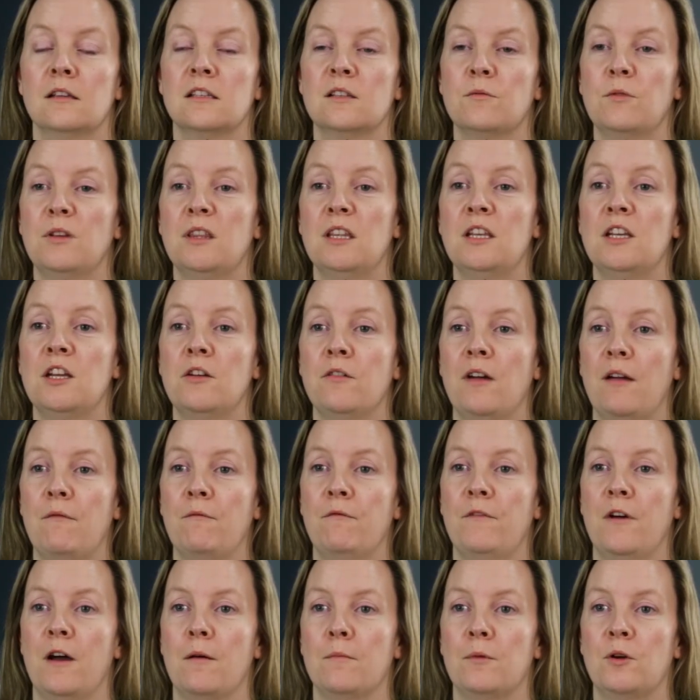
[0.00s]
So with the new
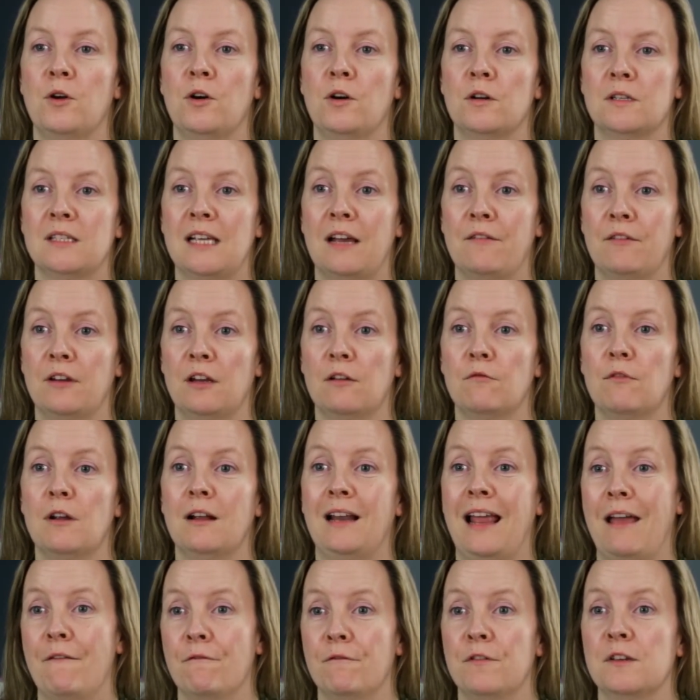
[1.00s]
MPharm course having a
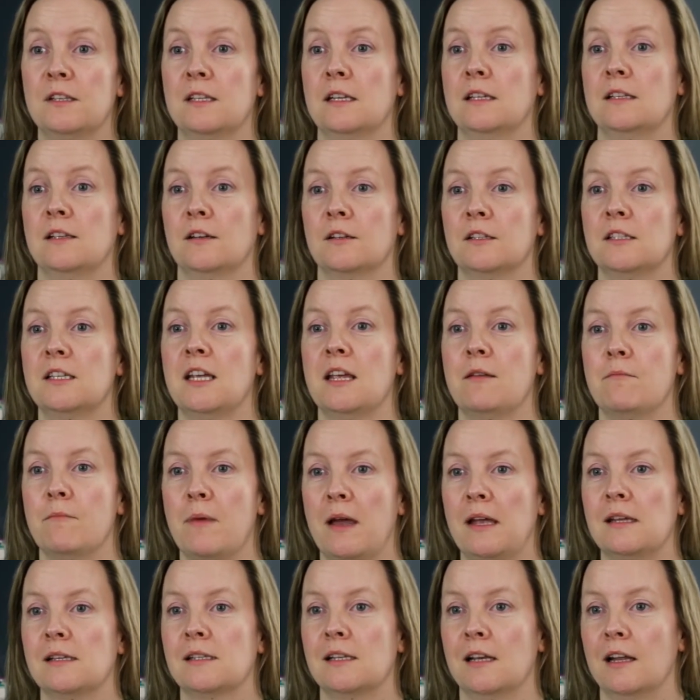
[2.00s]
real emphasis on
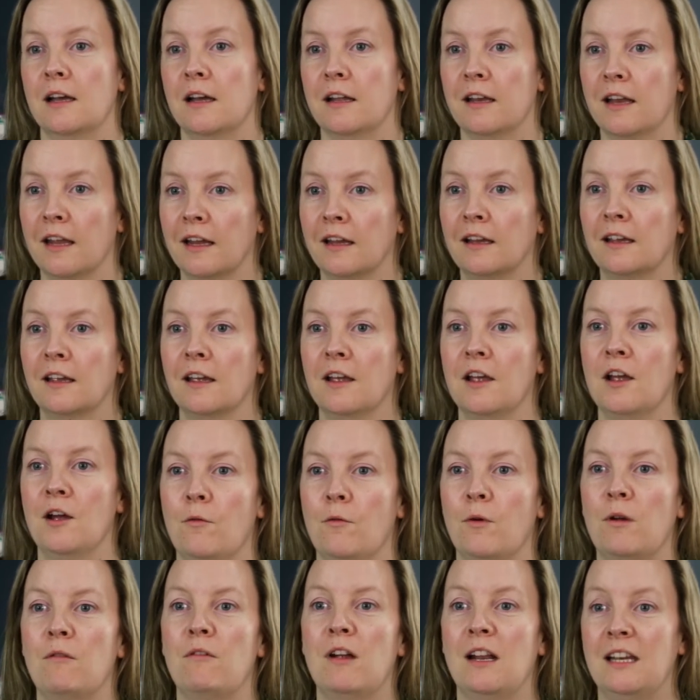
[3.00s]
team-based learning,
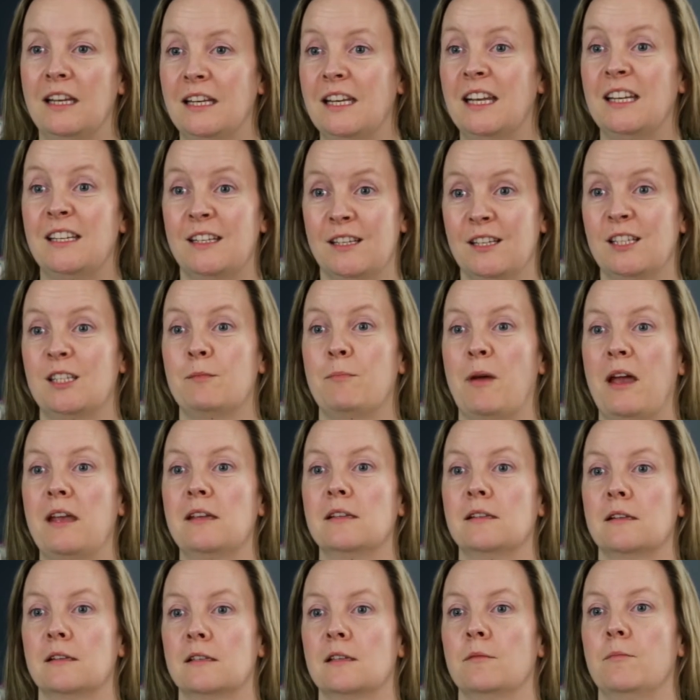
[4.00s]
we really needed a
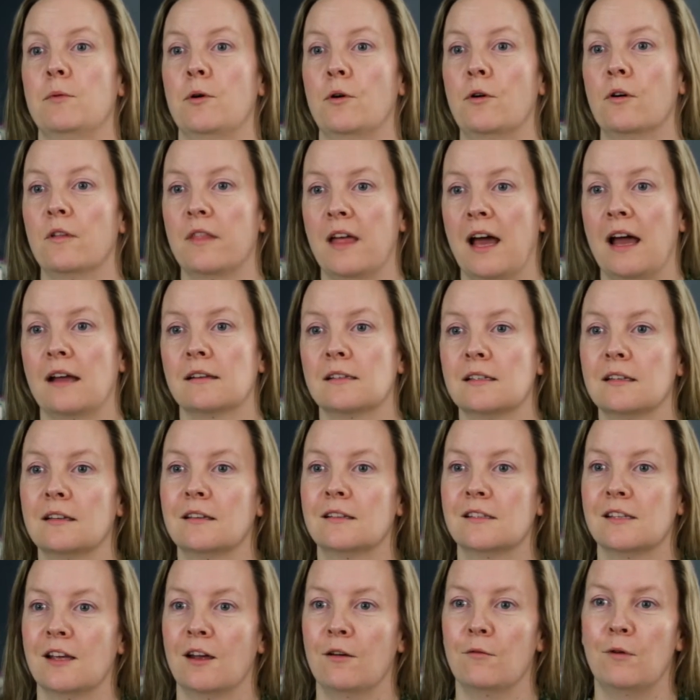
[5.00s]
space to support that.
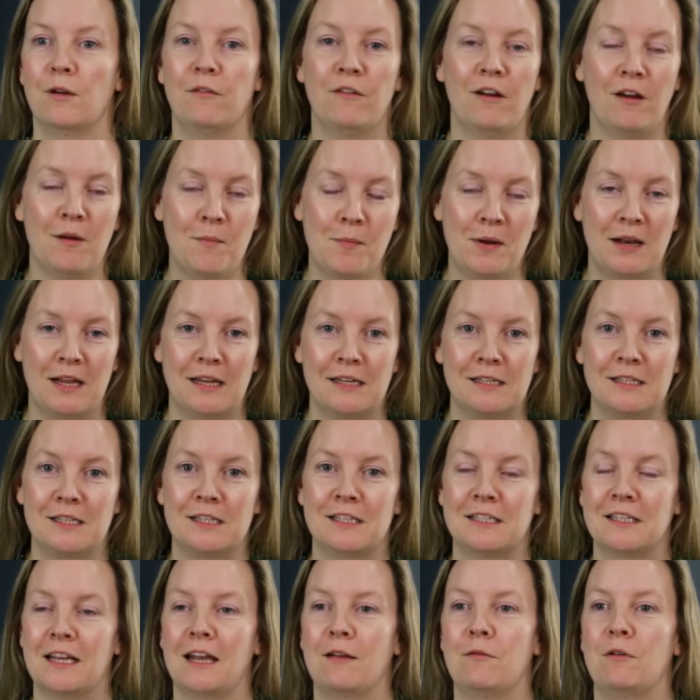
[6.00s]
So we're very pleased
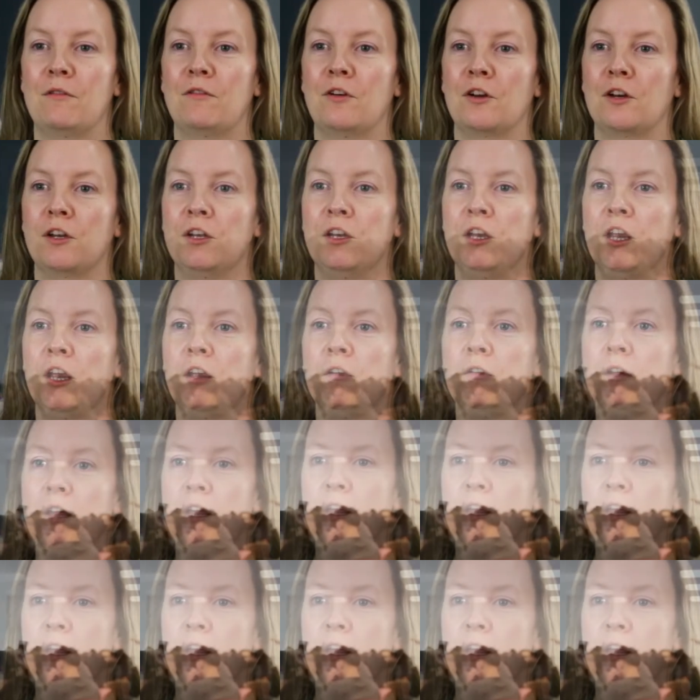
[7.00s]
to say we've got a new